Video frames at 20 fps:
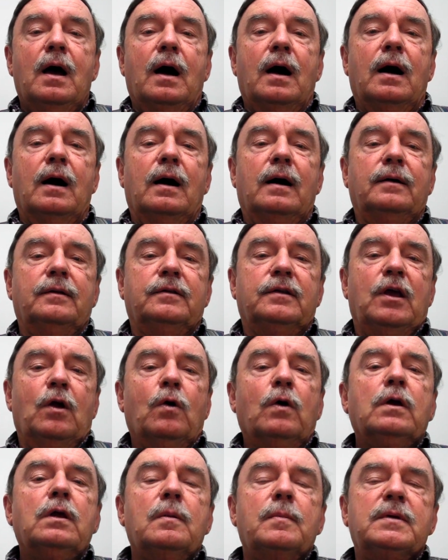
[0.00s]
The
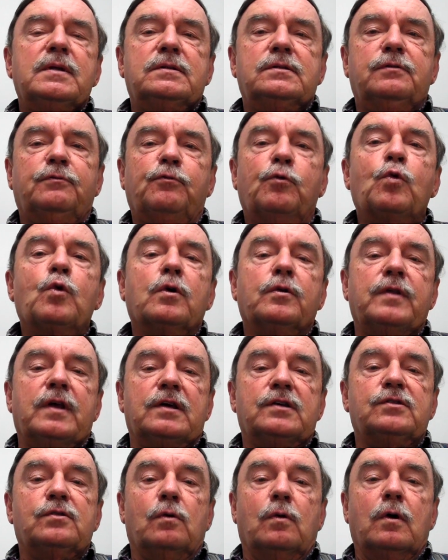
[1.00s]
arguments for
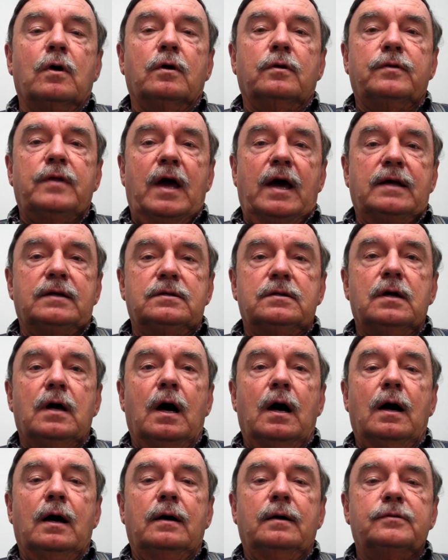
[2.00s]
this are that
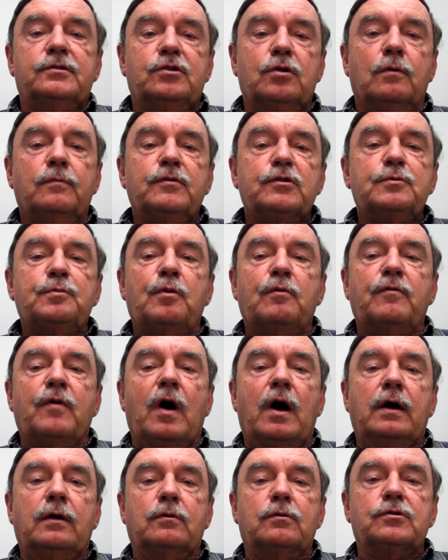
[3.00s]
service
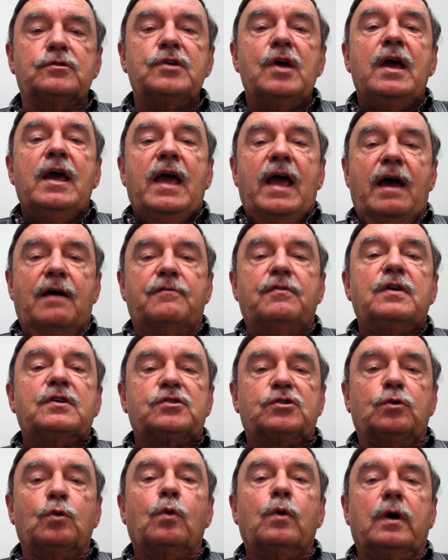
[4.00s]
providers have
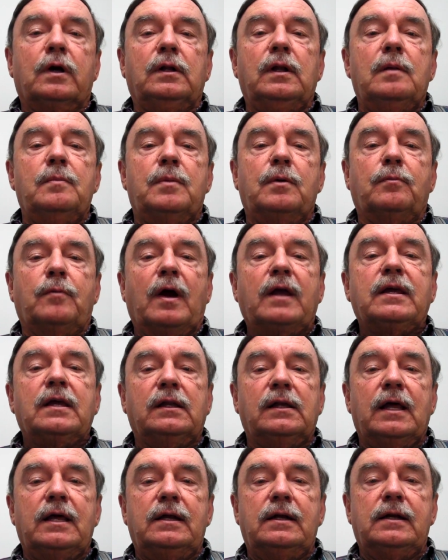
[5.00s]
historically been
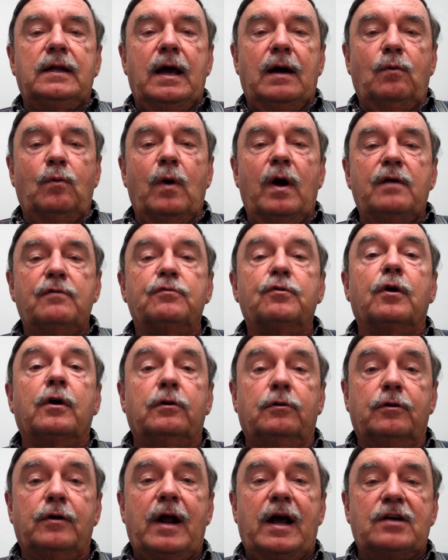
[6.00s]
regulated that way for
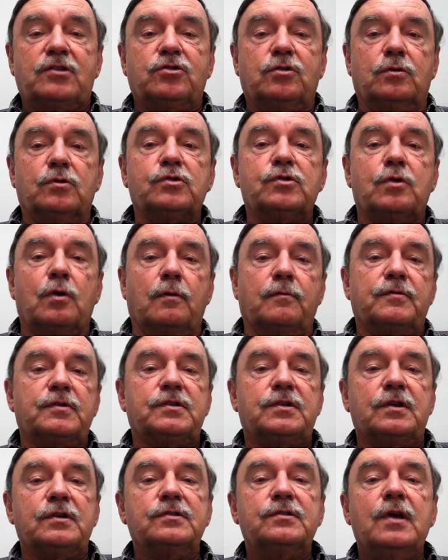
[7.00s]
international
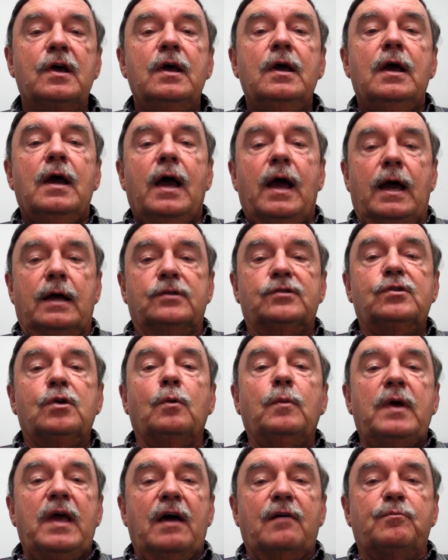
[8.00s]
services, and
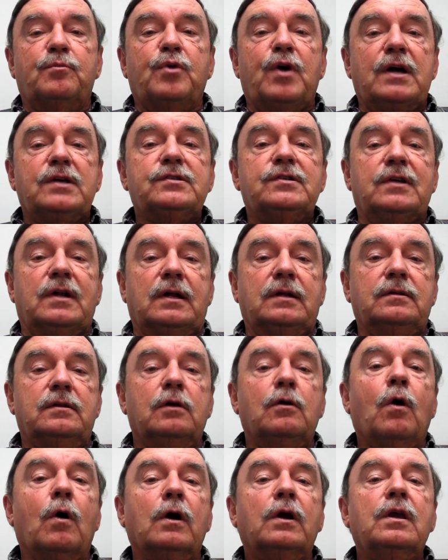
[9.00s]
so we have precedent.
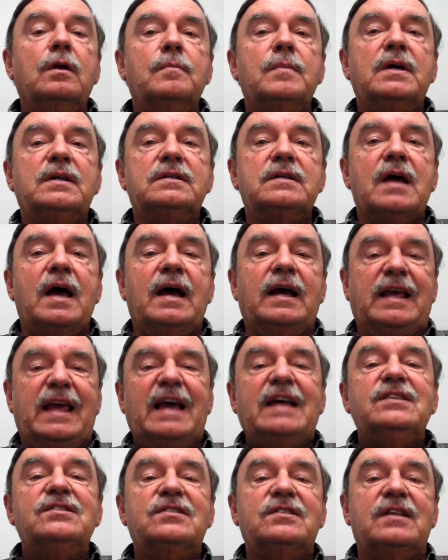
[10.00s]
The argument
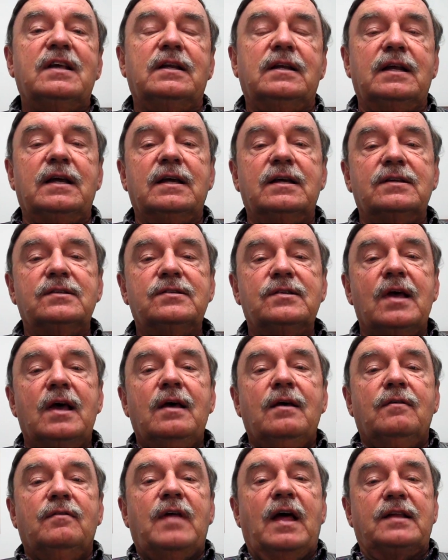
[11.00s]
against it is
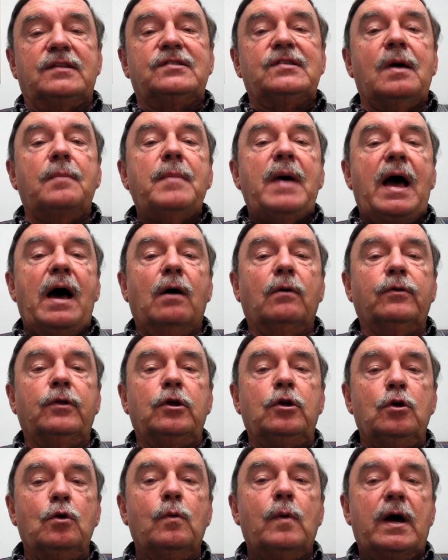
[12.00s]
that somehow the
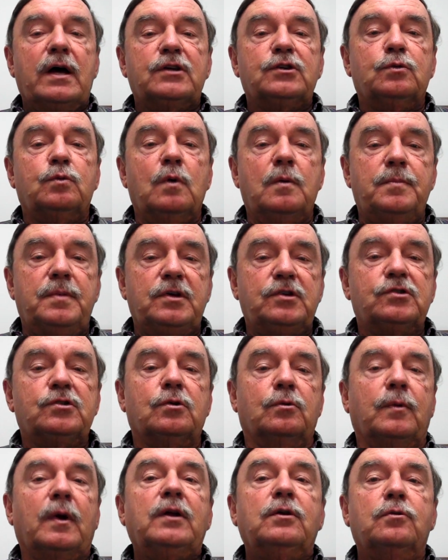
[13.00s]
U.S. would be
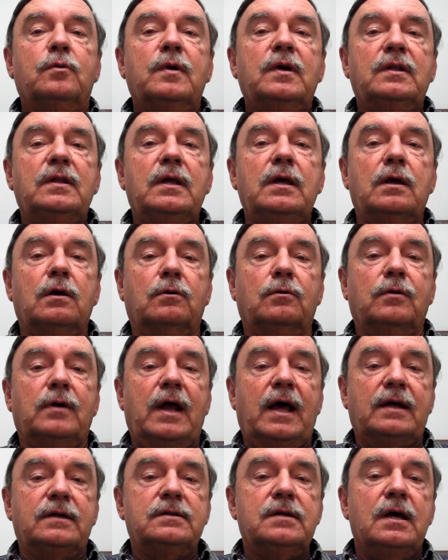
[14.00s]
surrendering the
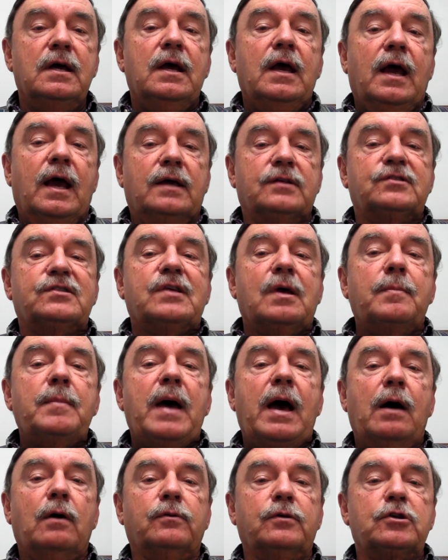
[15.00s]
internet, and
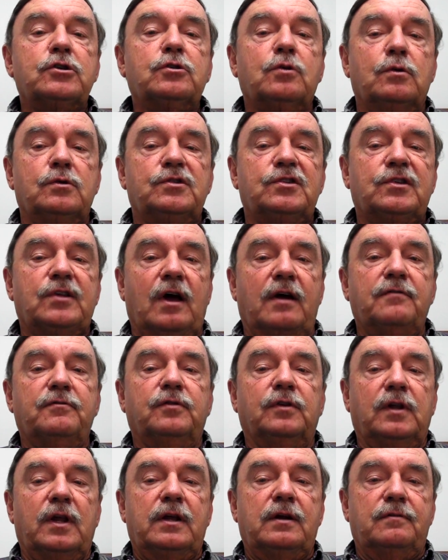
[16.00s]
somehow this could
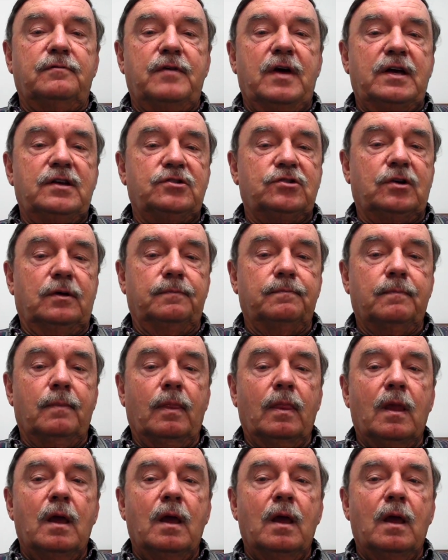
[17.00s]
stifle innovation.